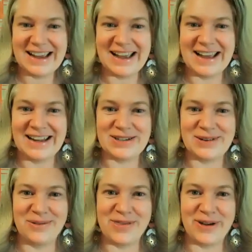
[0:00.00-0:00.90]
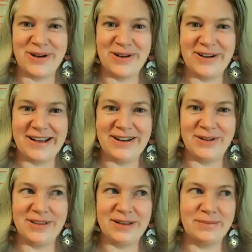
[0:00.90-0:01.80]
And although I
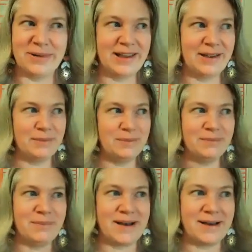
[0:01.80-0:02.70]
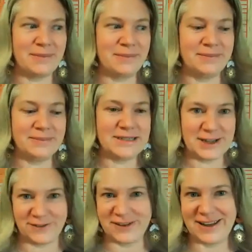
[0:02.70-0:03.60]
know that my mom
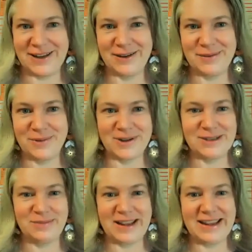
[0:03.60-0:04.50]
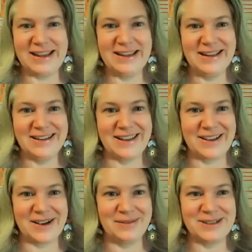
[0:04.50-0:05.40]
definitely wanted me, like
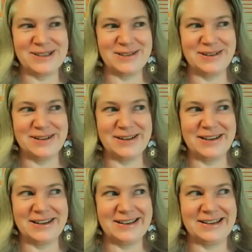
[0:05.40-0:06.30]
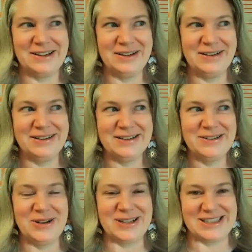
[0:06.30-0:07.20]
I was
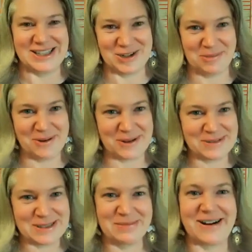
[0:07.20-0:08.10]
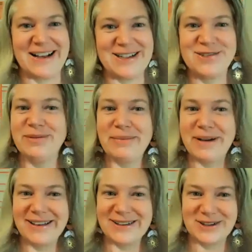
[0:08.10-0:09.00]
not such a welcome surprise for my
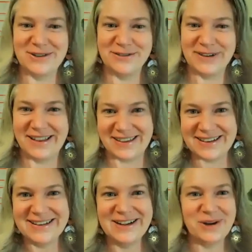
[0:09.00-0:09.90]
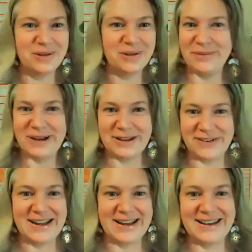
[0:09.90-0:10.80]
biological father, although we're
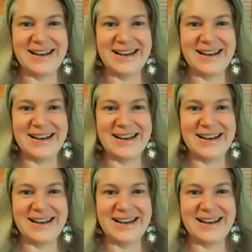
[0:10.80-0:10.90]
fine now